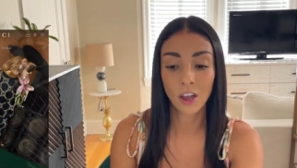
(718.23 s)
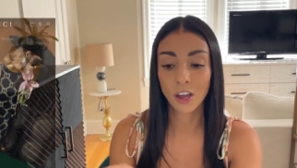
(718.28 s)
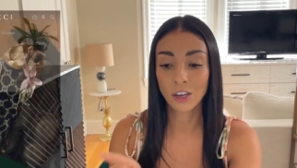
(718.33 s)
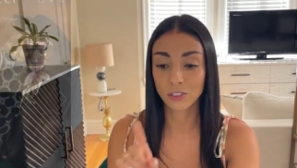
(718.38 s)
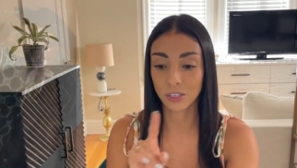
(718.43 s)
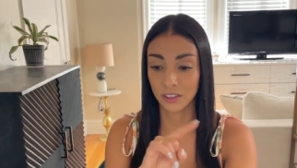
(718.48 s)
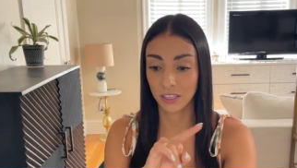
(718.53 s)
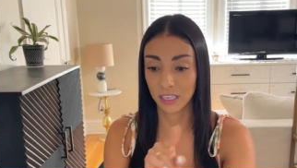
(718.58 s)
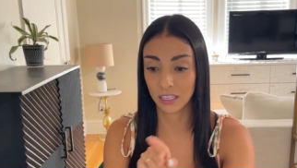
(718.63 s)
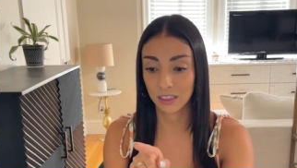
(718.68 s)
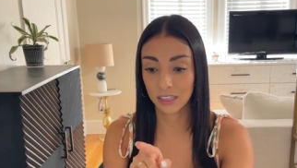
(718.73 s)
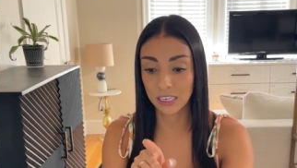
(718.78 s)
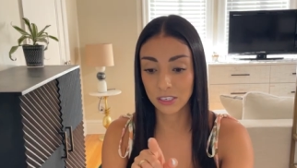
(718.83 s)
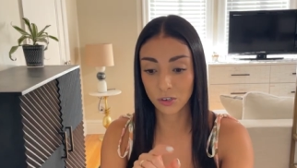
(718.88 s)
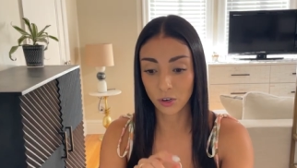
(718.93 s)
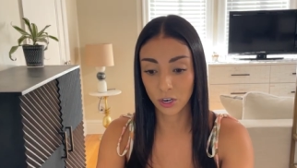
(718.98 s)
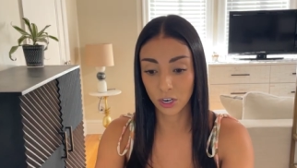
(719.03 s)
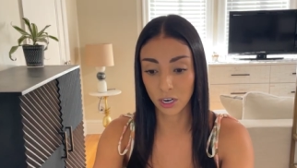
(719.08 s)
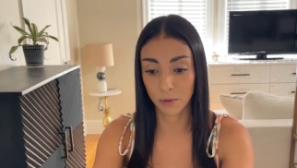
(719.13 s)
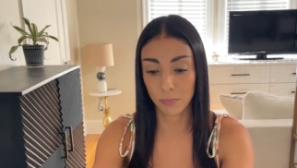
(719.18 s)
So I think these are
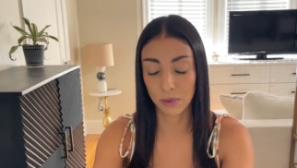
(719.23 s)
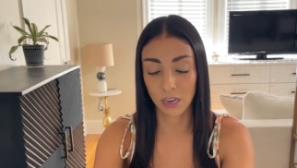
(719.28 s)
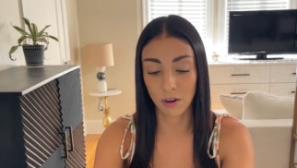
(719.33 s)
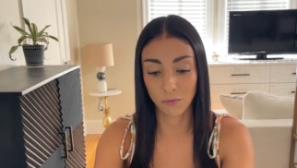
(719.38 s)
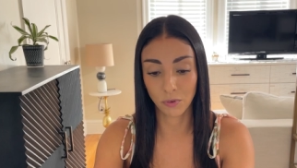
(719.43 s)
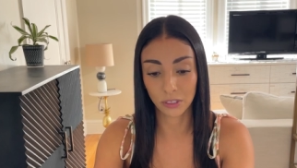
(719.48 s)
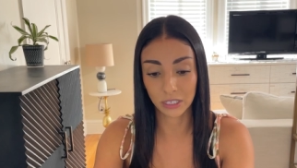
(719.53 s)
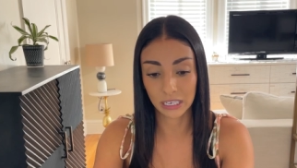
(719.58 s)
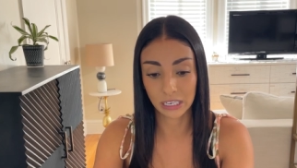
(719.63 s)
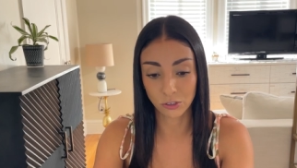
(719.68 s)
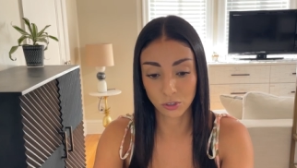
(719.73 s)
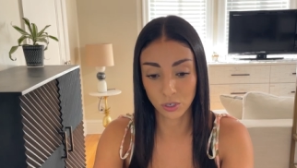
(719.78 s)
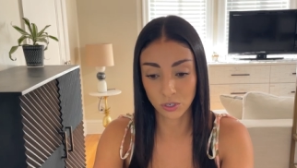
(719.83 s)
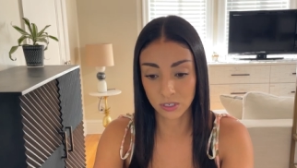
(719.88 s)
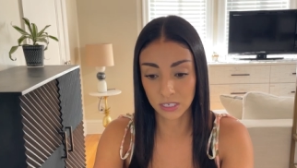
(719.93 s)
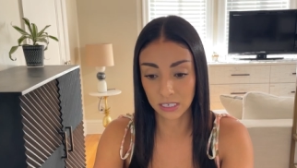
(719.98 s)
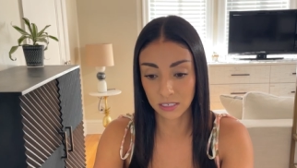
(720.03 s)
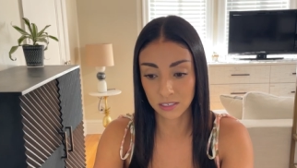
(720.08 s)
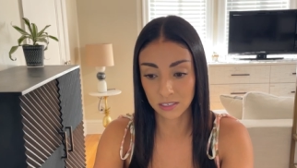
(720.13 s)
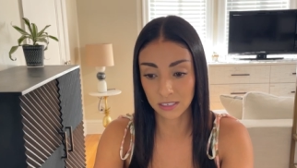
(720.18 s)
gonna be a really
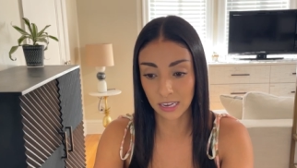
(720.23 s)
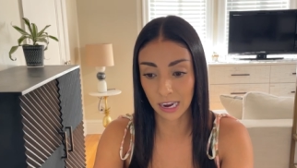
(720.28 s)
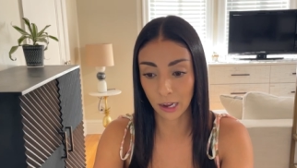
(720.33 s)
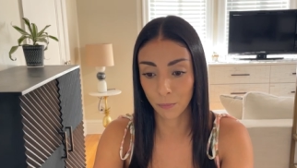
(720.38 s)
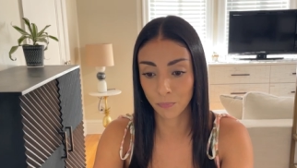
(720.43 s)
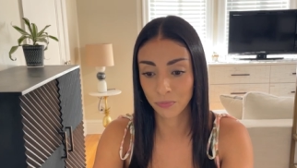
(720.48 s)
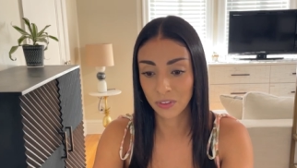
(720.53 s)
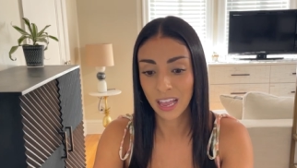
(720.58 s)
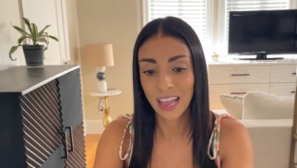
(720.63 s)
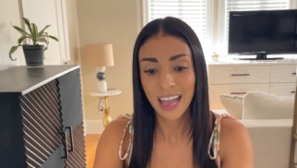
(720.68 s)
interesting style.